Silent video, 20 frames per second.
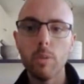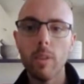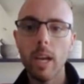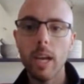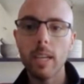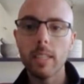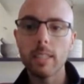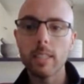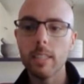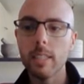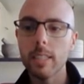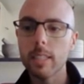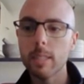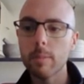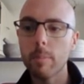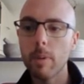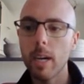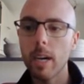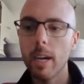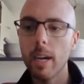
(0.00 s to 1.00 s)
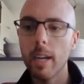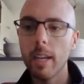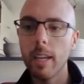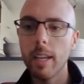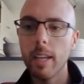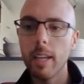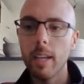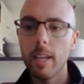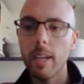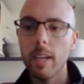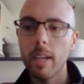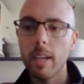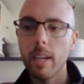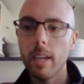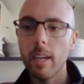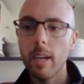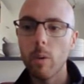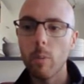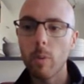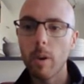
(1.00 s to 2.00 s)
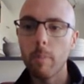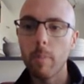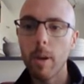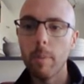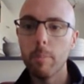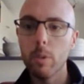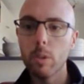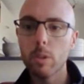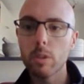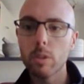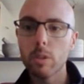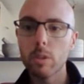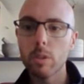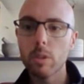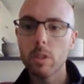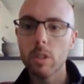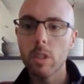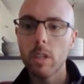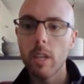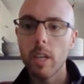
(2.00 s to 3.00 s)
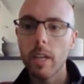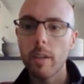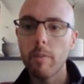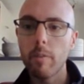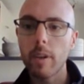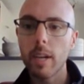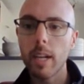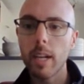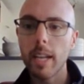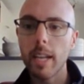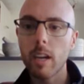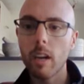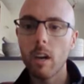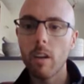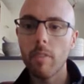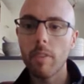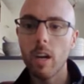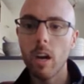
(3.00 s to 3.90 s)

that. So this is my one of my books. If you click on the